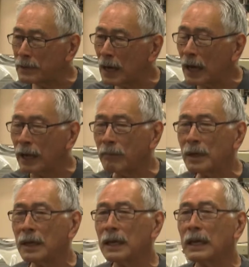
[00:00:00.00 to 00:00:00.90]
of time
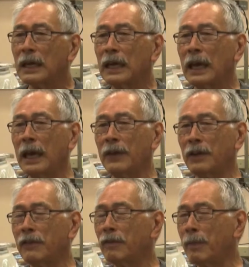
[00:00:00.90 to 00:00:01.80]
and
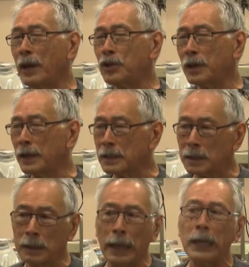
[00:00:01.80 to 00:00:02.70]
the information gets
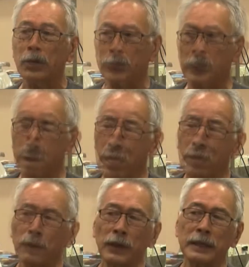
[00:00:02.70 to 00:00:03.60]
layered
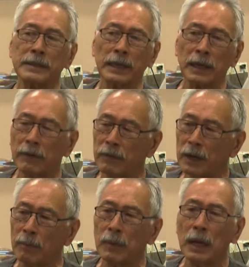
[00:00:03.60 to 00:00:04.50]
and things get covered
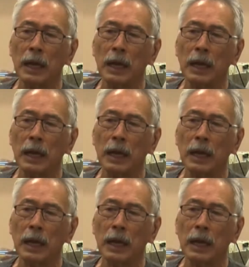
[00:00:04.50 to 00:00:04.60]
up,